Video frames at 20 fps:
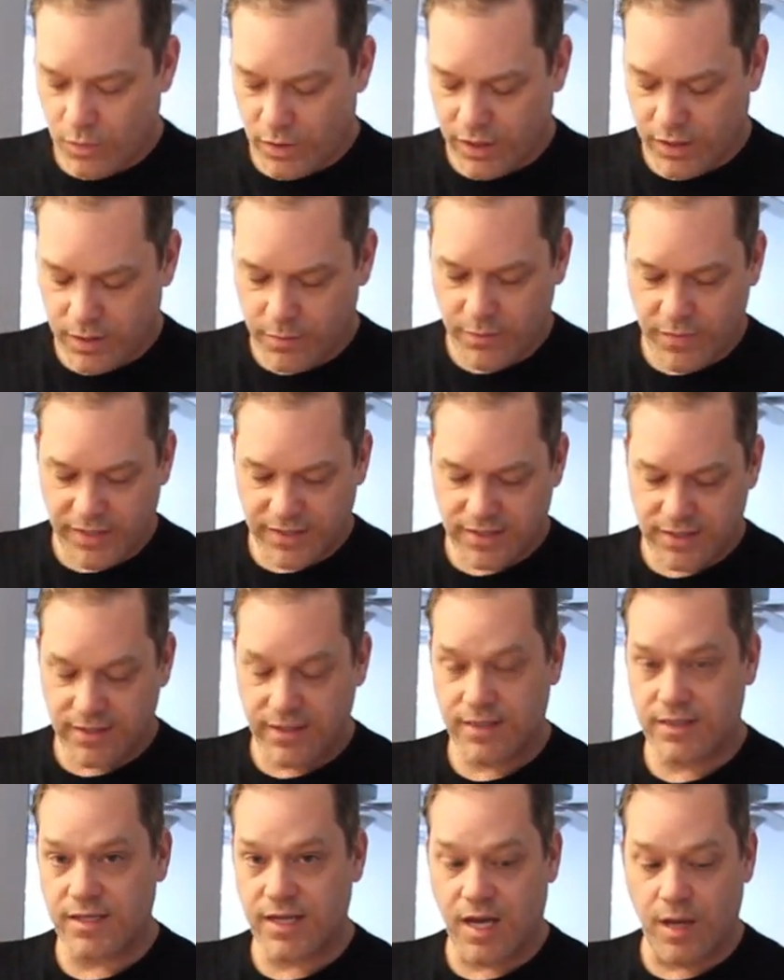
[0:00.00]
We're going to mince
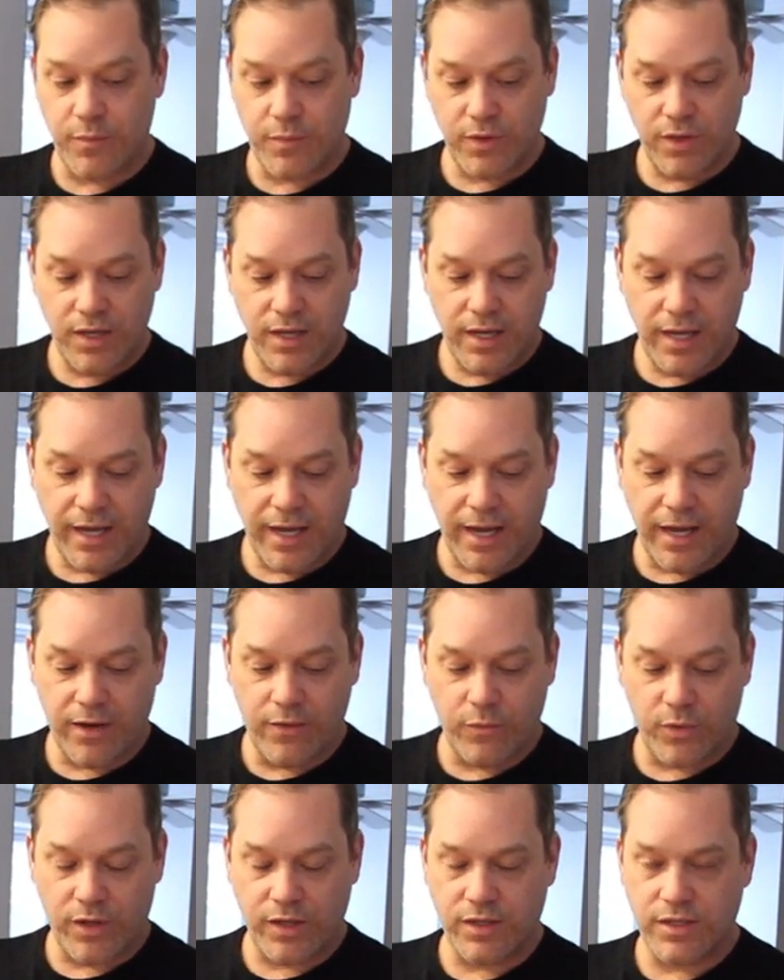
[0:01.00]
this up,
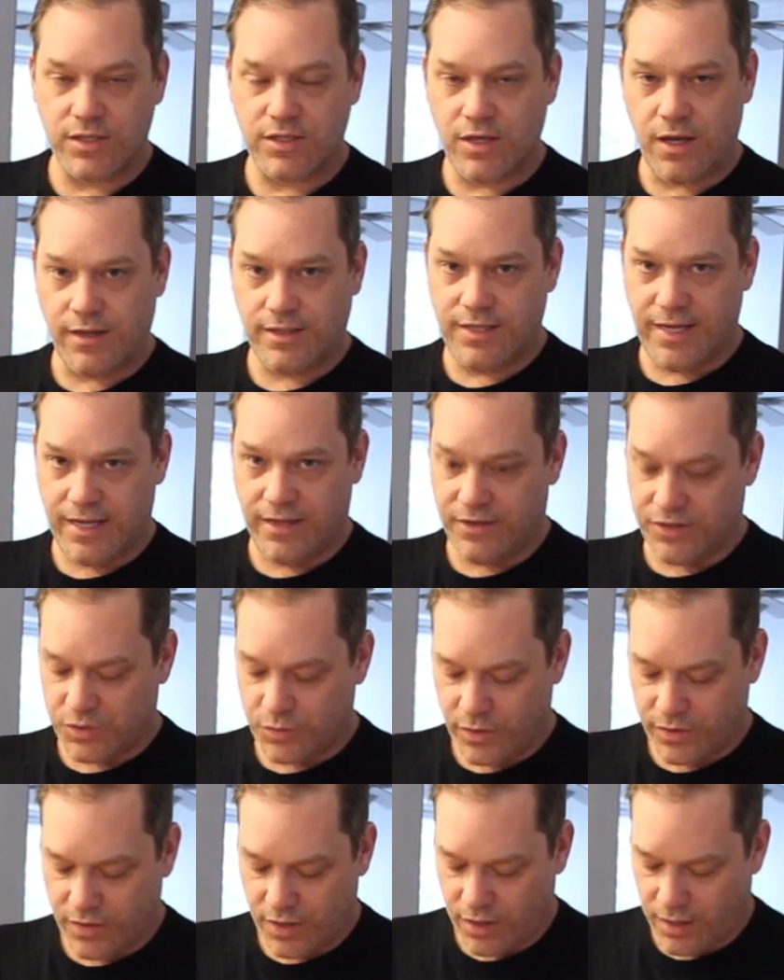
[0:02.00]
and we're going to saute
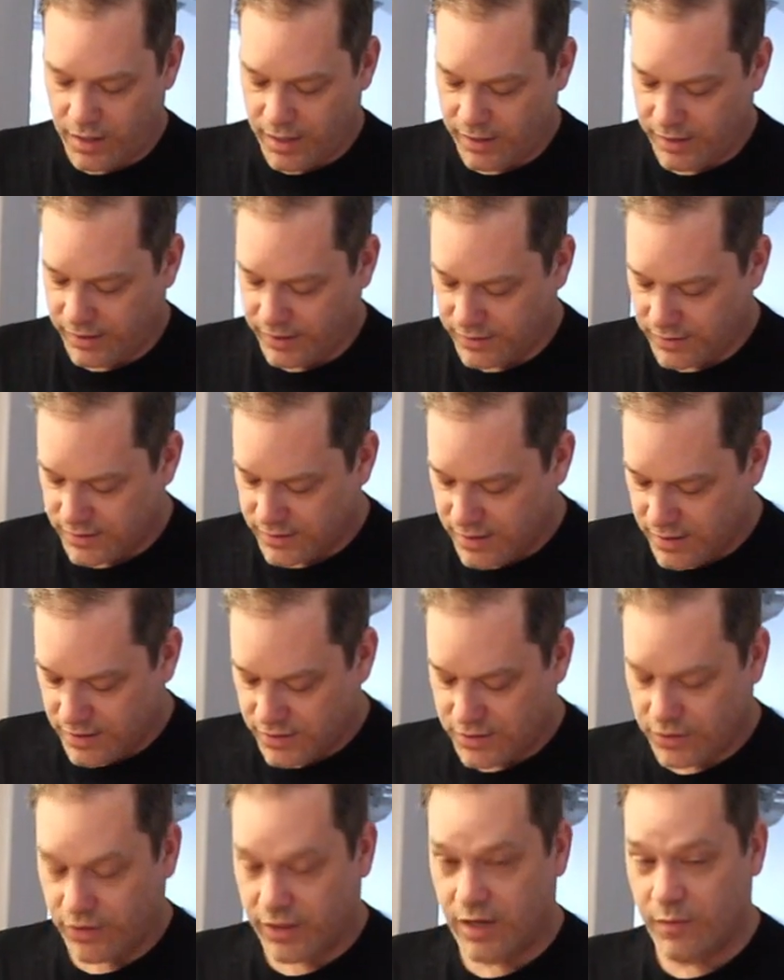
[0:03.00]
this with our onions.
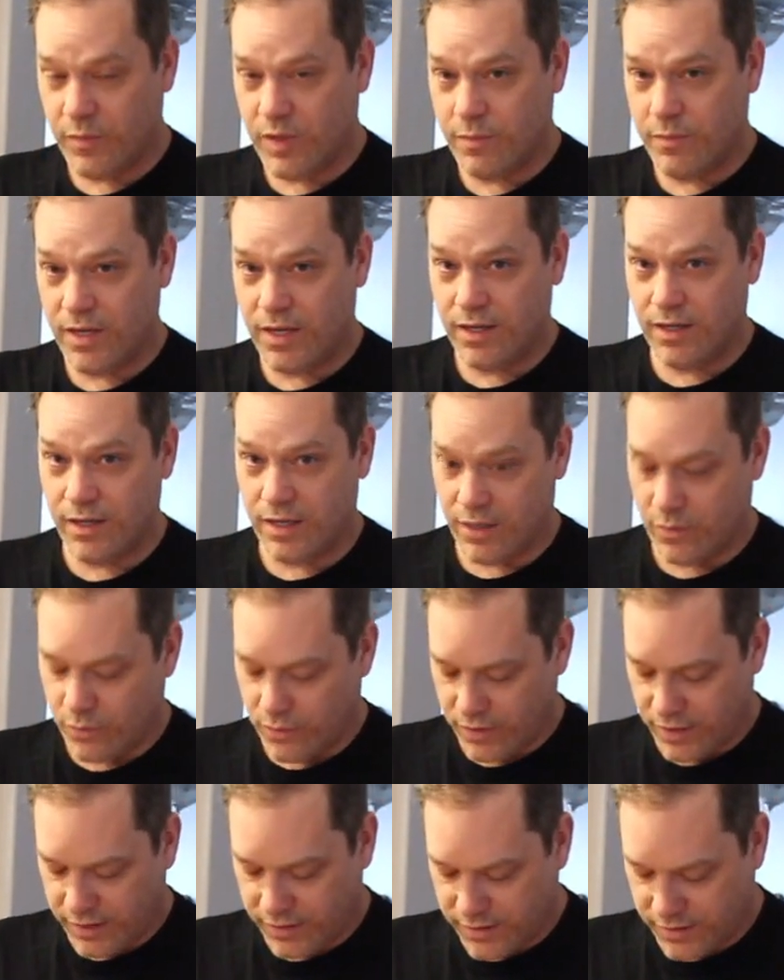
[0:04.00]
So give me a minute and
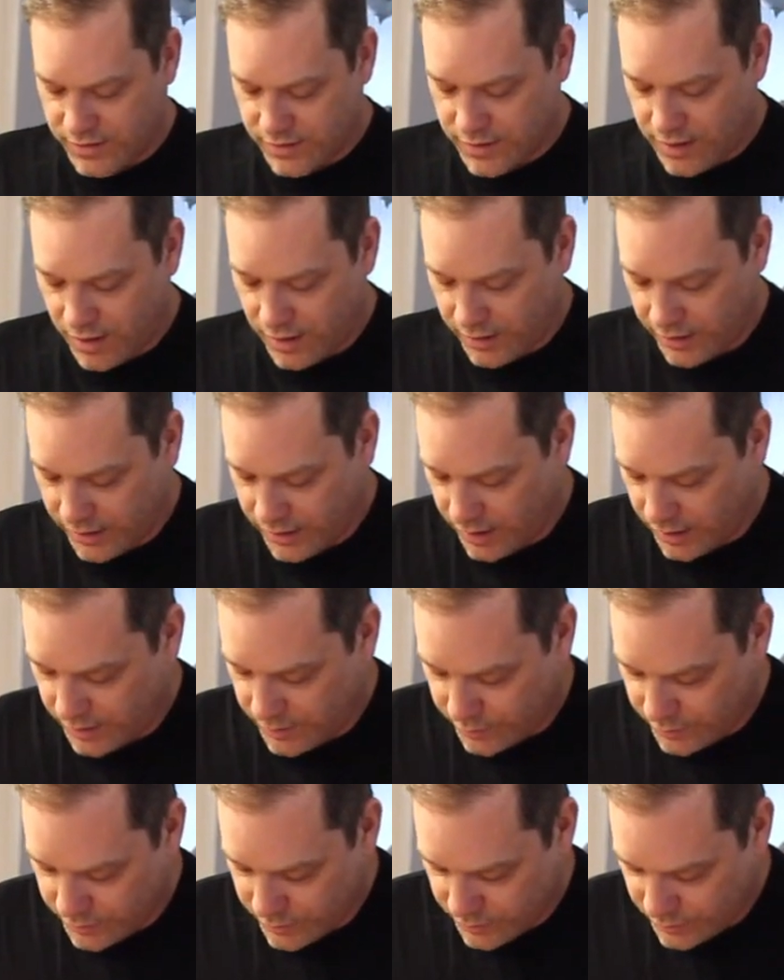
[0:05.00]
we'll get this garlic
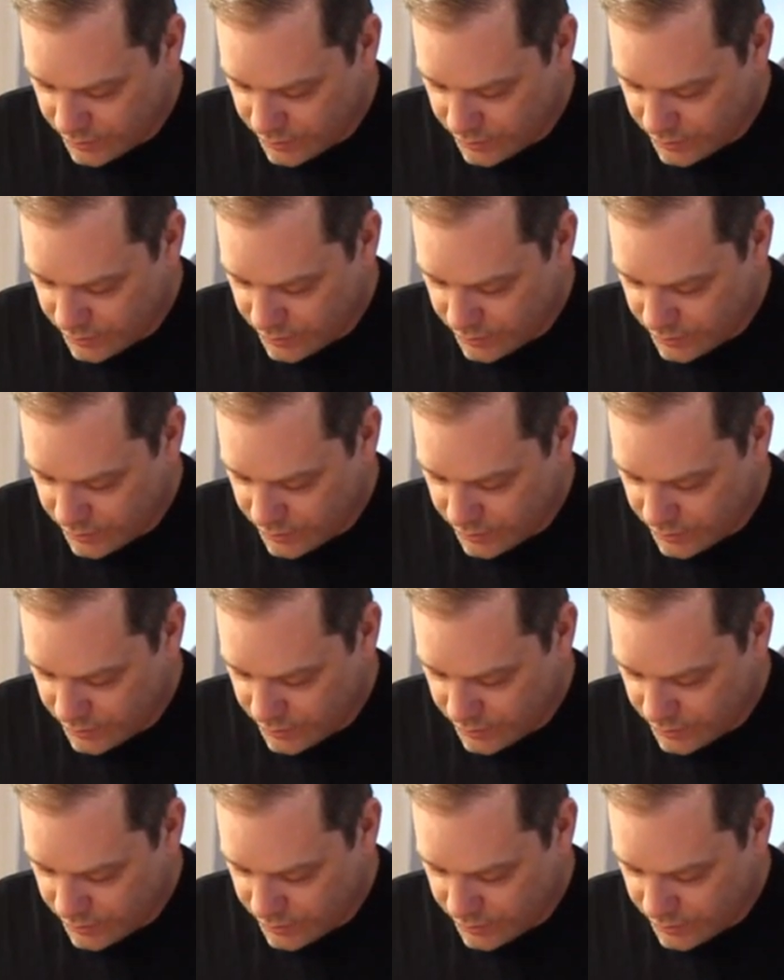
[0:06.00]
all